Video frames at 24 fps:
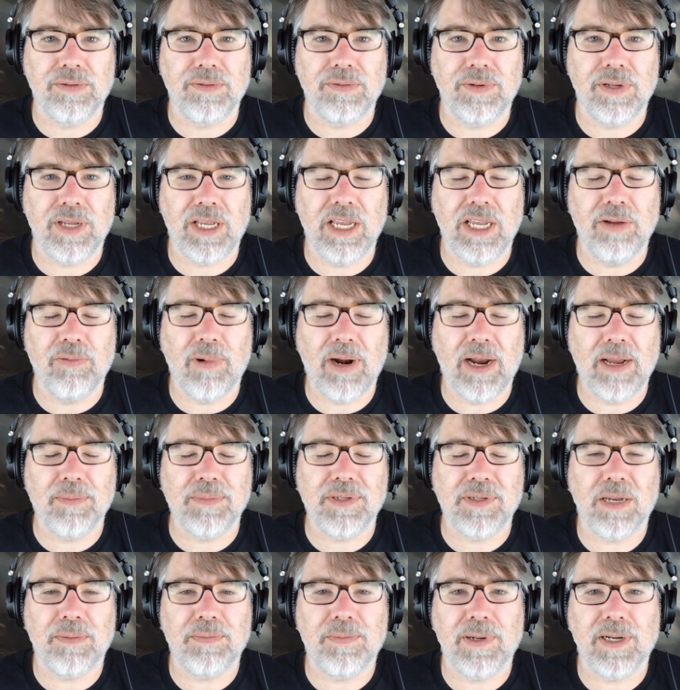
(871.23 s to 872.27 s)
he
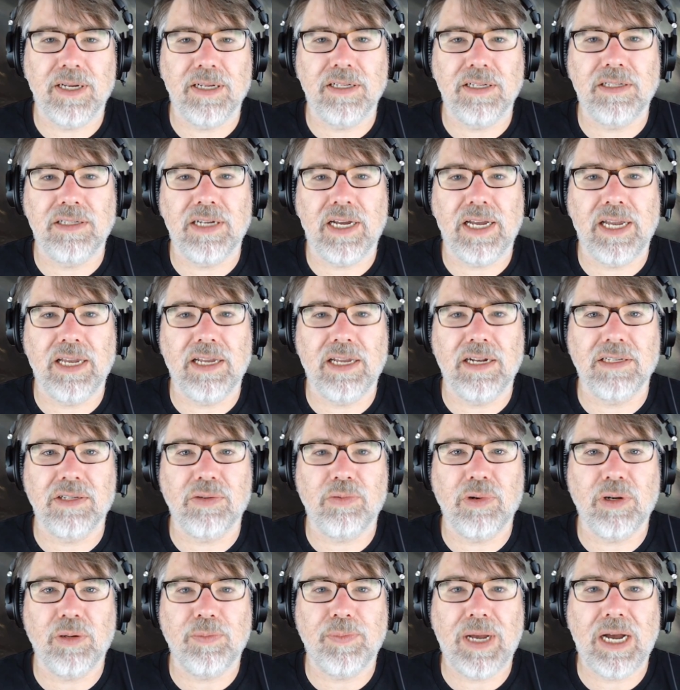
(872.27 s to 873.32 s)
ramps up
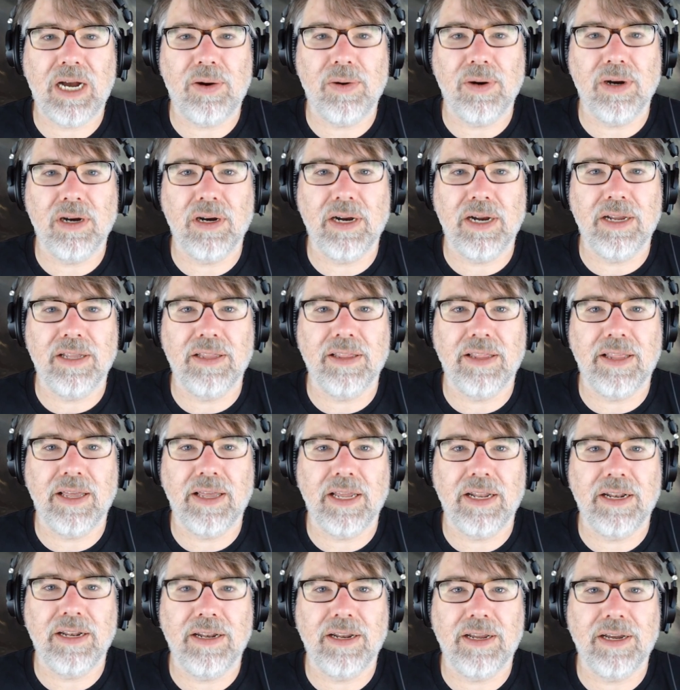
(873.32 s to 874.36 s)
Diana's willpower and
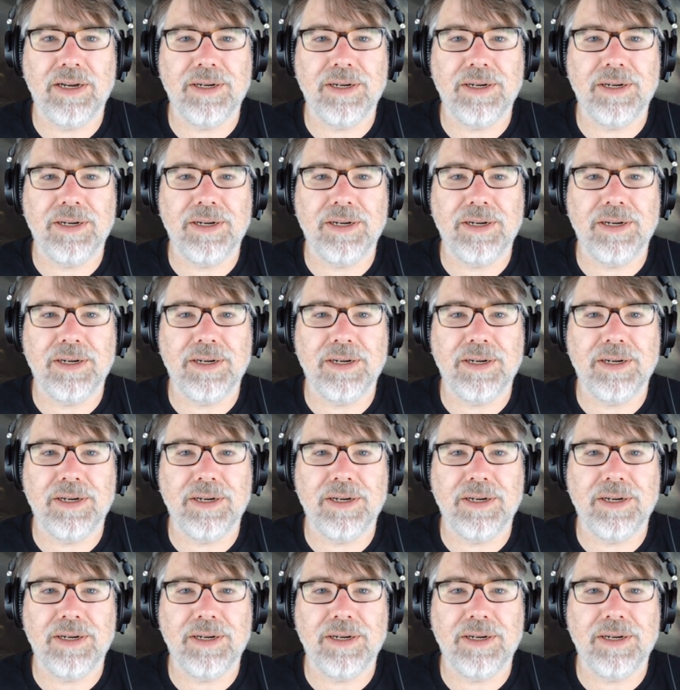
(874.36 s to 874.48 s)
then